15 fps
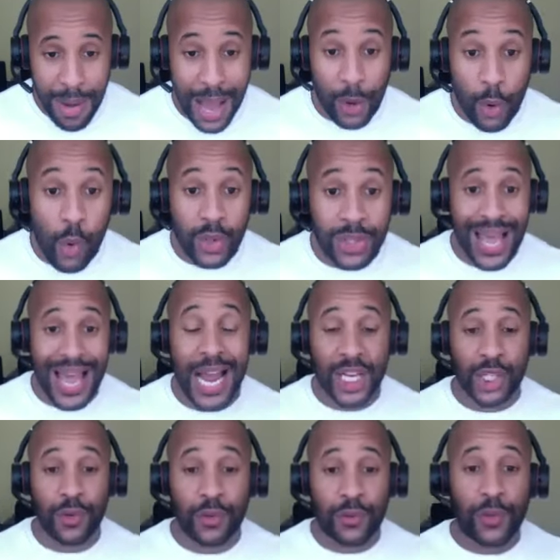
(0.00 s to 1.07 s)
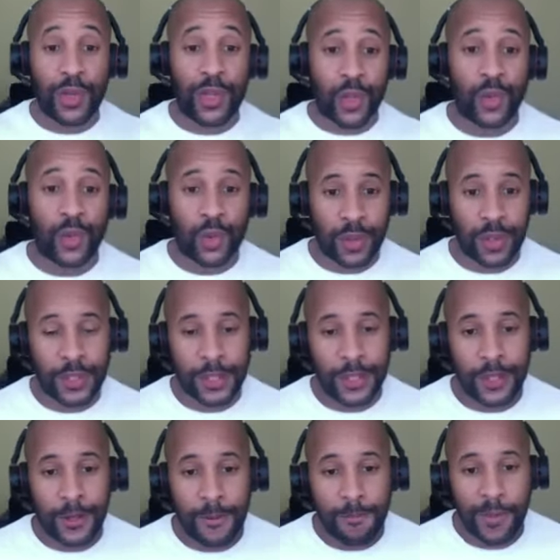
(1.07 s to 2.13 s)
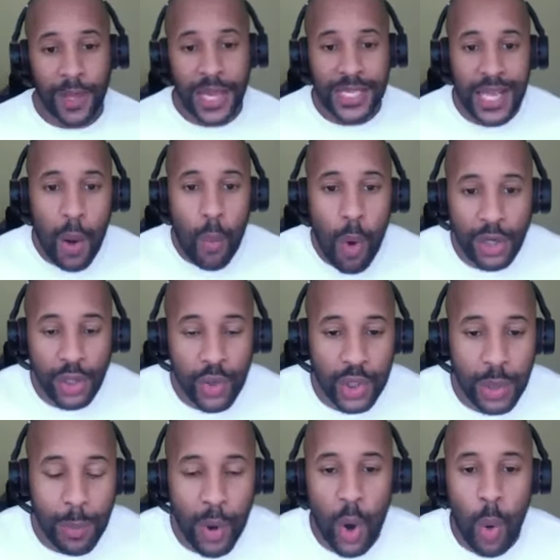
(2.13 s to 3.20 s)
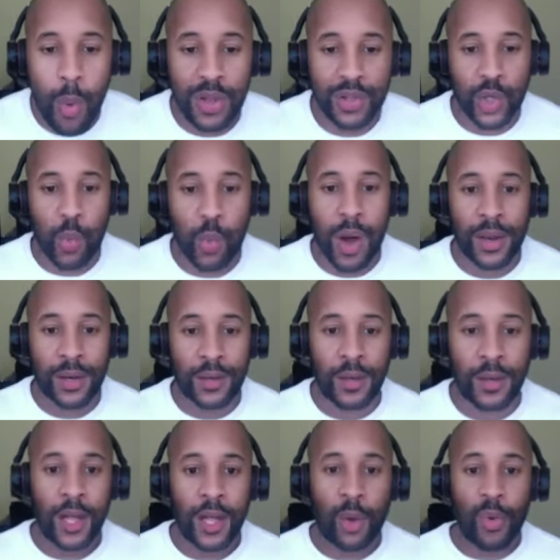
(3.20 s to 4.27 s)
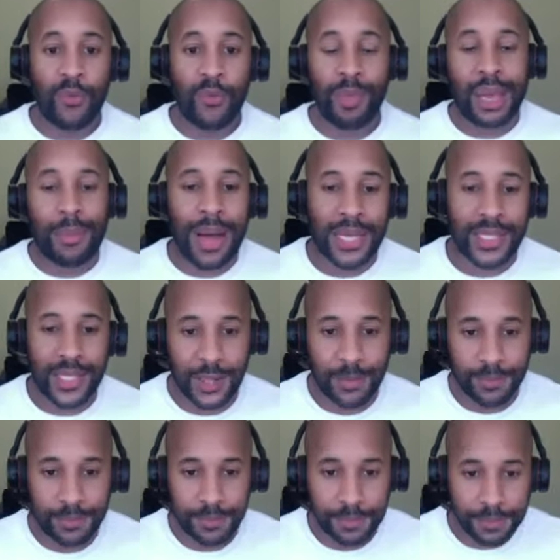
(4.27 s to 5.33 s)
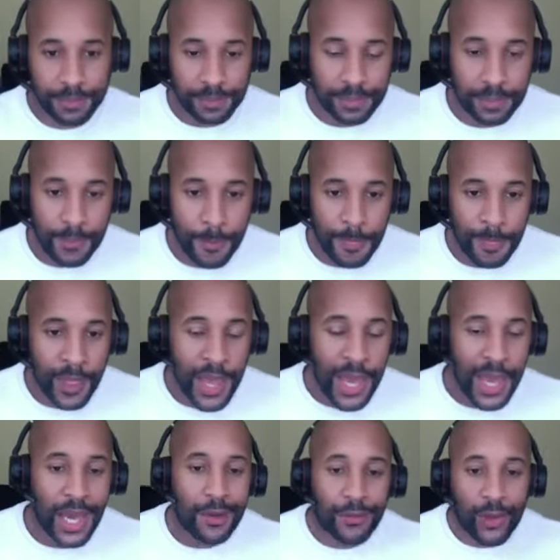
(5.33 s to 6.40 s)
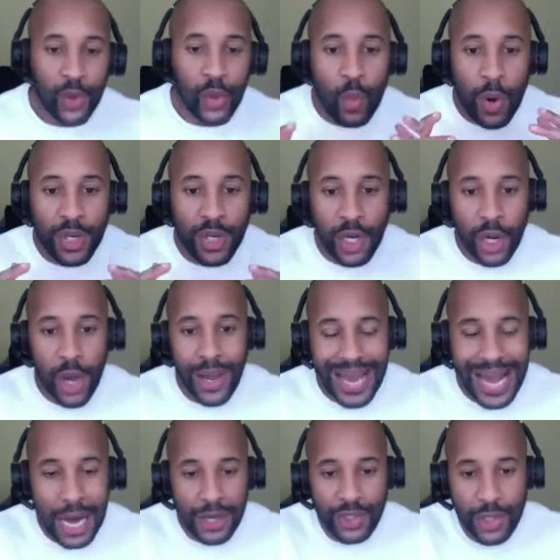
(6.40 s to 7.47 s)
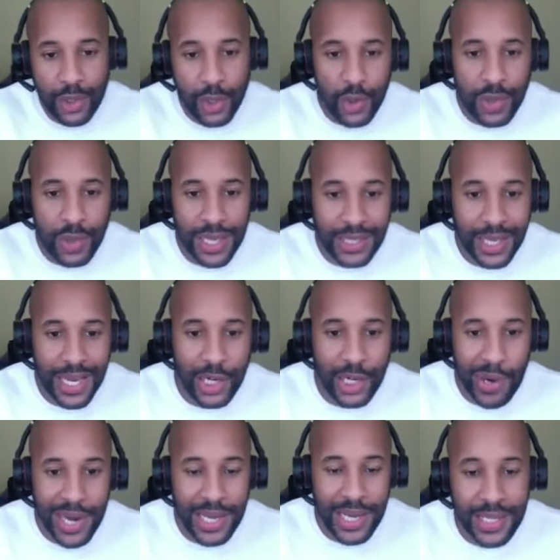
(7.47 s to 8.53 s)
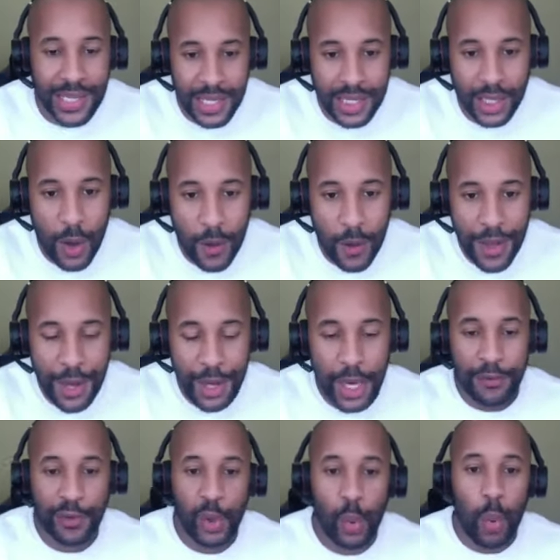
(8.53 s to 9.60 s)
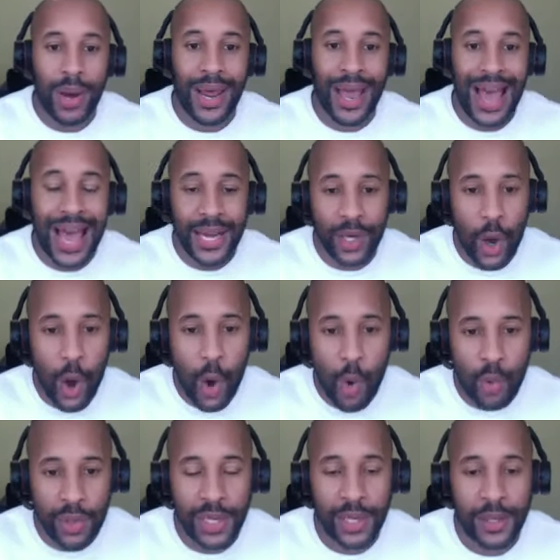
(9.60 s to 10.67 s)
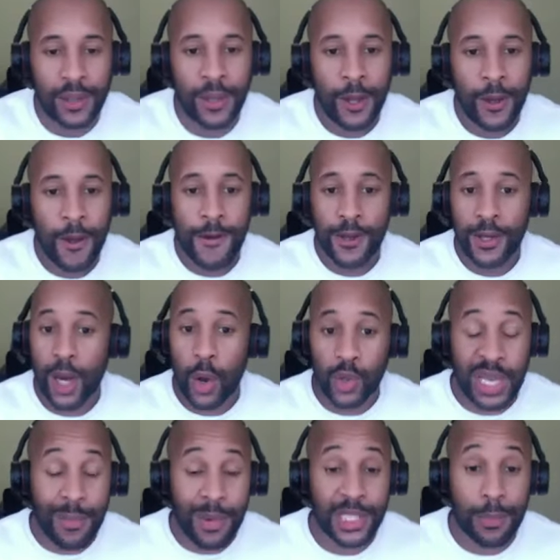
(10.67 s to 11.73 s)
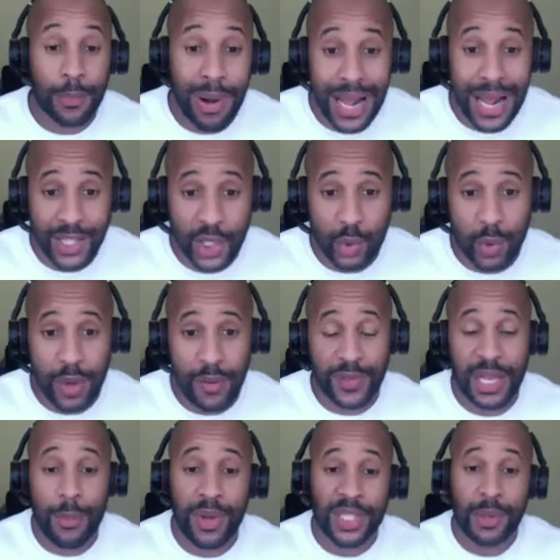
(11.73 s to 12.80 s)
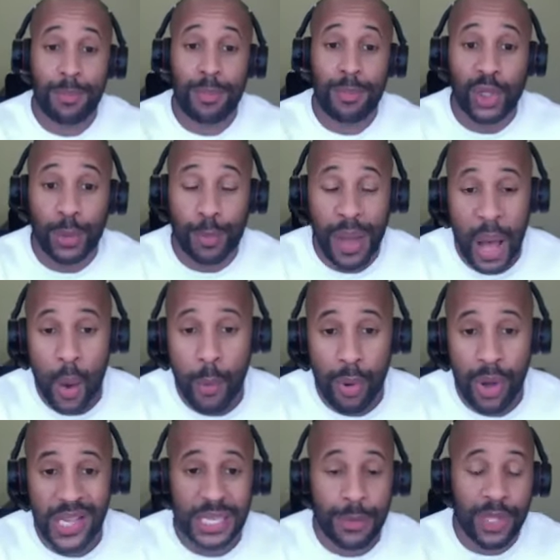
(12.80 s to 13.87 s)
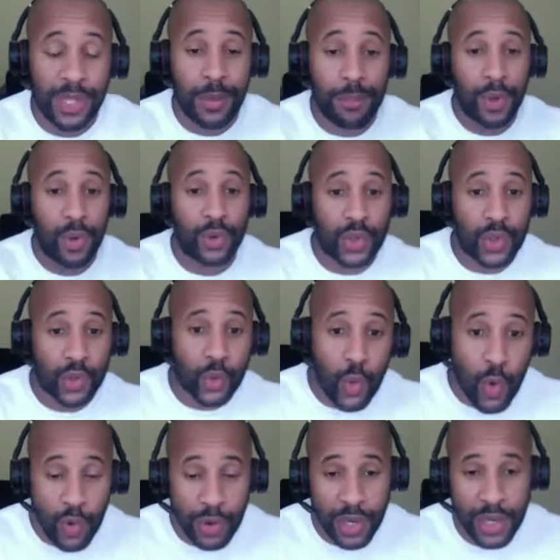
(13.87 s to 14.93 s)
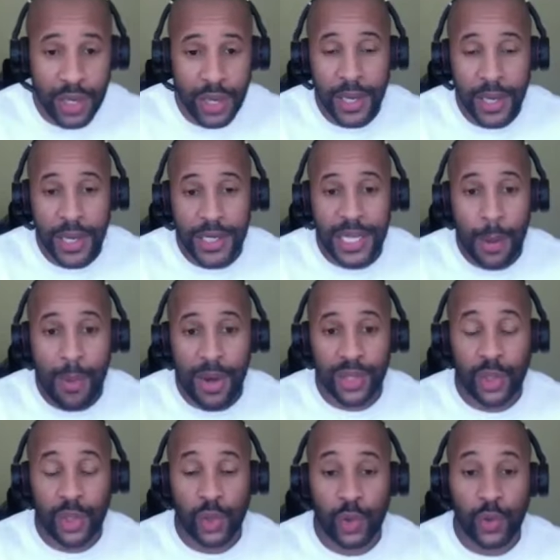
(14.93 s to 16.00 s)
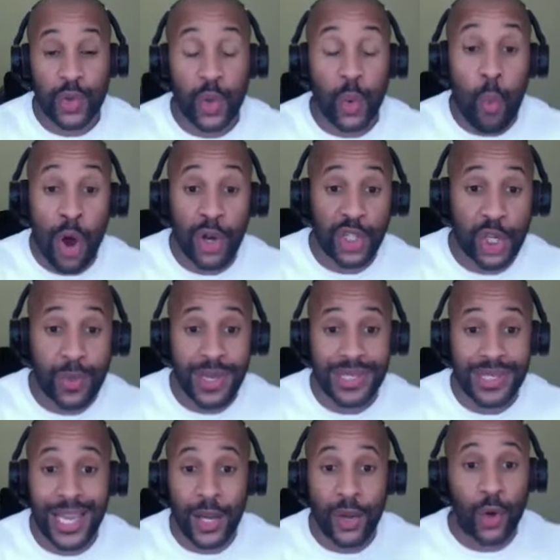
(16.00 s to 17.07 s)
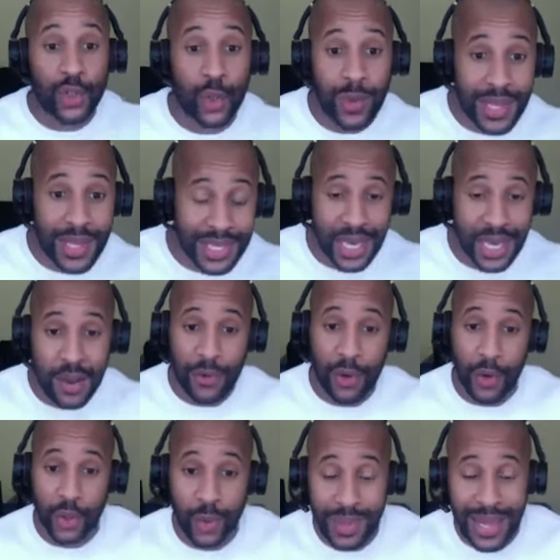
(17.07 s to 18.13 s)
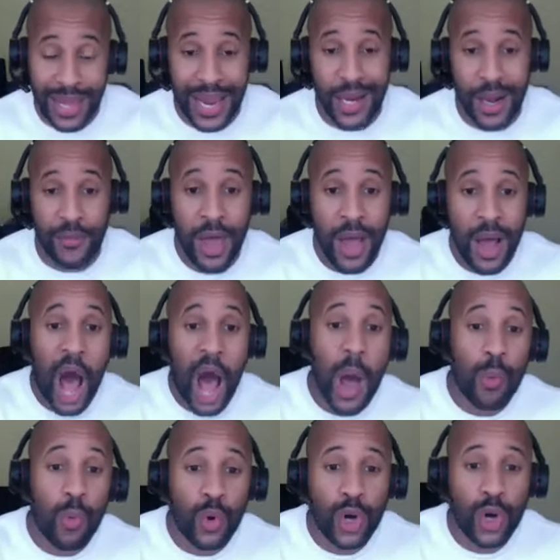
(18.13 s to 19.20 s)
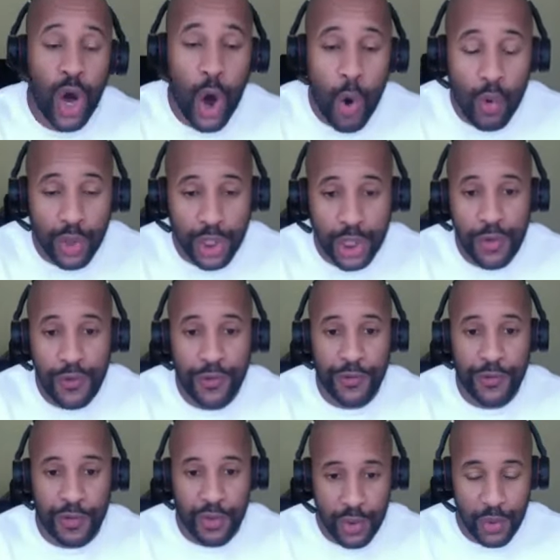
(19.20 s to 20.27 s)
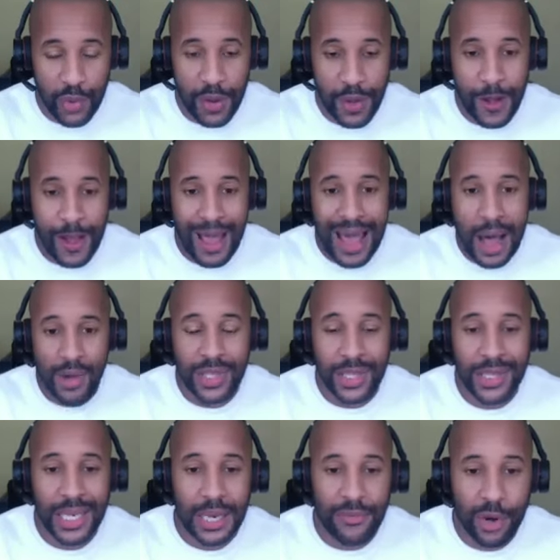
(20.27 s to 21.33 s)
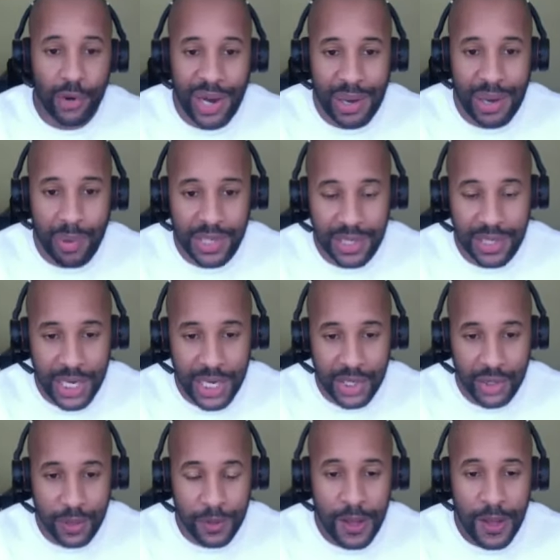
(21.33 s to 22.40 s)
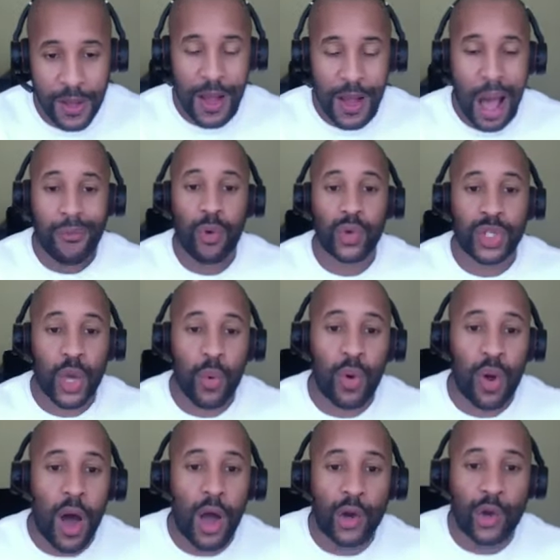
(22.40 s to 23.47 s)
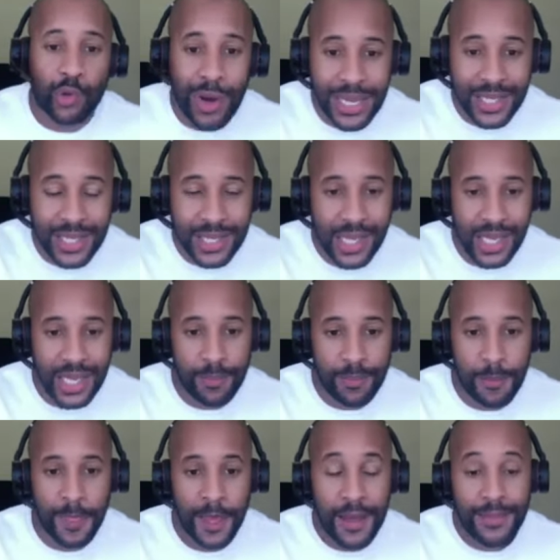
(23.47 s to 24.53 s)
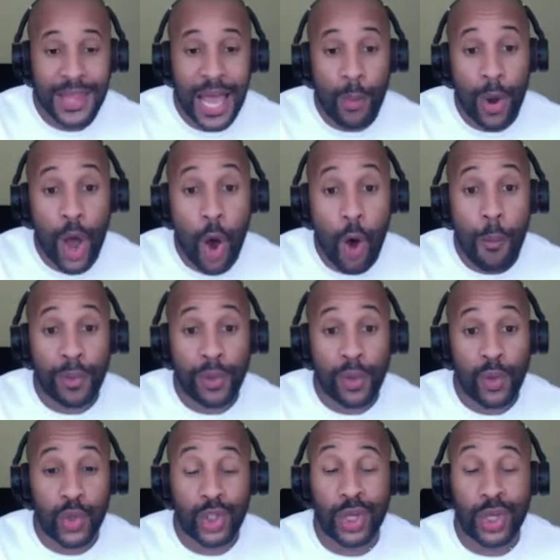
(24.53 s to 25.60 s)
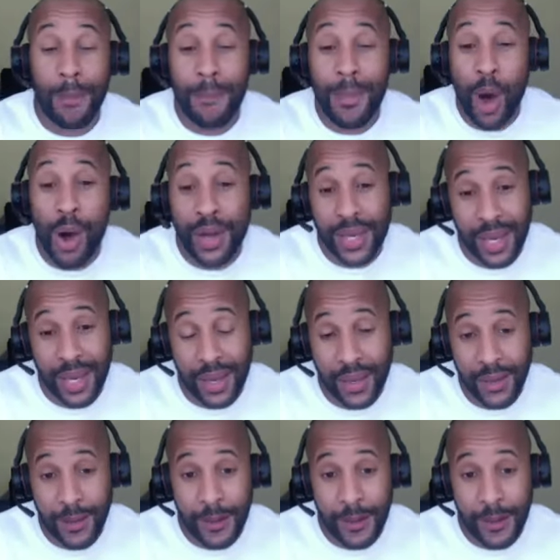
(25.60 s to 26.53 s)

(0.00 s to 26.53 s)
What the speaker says: My call to action for you is I want you to book a one-to-one with me and my team. If you want to learn how to do this in greater detail, if you want hand-holding, you know, someone to practice with, someone to build the PowerPoint, someone to build the story, someone to watch you and say, you're not doing this enough, you're not doing that enough, I will coach you through how to deliver a great presentation. I've also got a great team that will help you to market,